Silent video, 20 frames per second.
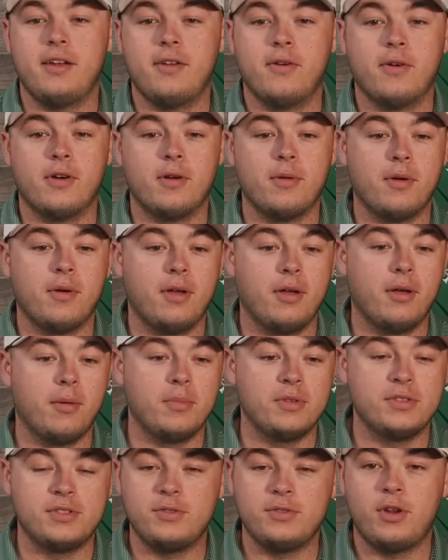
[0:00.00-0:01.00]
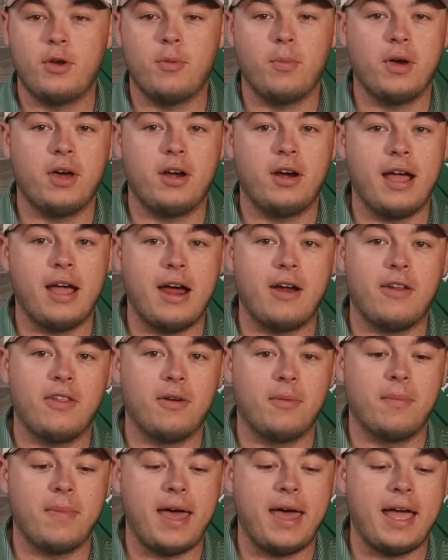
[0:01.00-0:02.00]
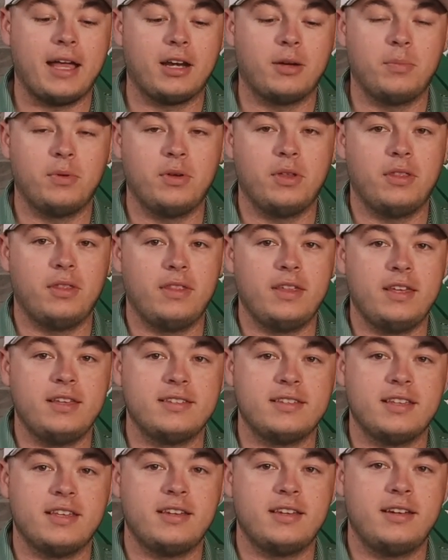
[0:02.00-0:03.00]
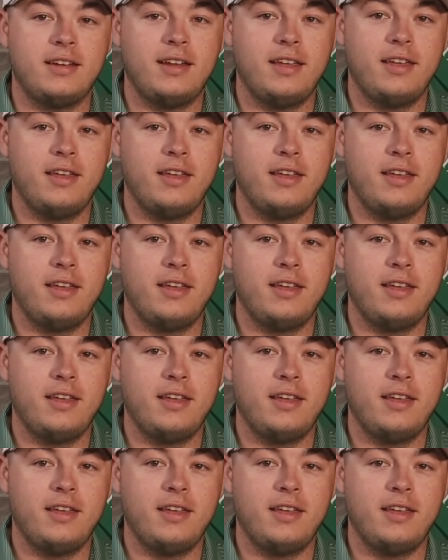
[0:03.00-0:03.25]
or a Mizuno putter out of their bag to put these in